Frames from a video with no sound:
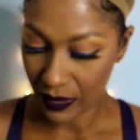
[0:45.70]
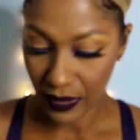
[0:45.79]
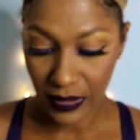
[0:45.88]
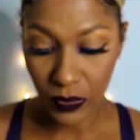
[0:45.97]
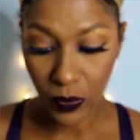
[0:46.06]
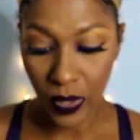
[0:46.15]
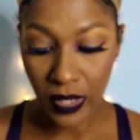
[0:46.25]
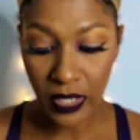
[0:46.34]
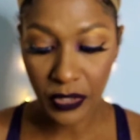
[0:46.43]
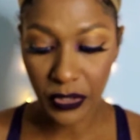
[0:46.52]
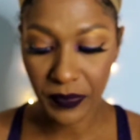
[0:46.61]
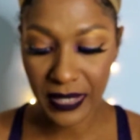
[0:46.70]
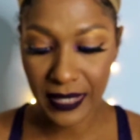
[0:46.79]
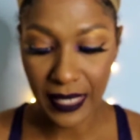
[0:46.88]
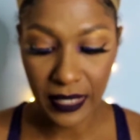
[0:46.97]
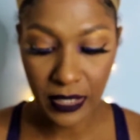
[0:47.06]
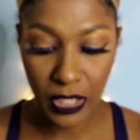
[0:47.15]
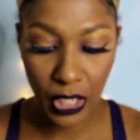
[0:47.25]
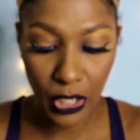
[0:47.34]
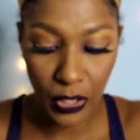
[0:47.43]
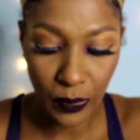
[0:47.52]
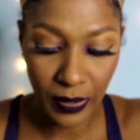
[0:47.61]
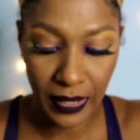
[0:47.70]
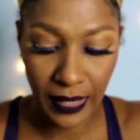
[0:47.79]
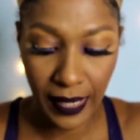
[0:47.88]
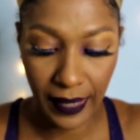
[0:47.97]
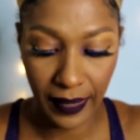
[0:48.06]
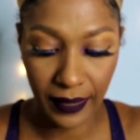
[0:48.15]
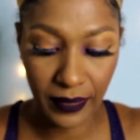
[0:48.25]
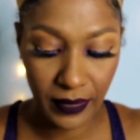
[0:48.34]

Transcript: It's 100% human hair.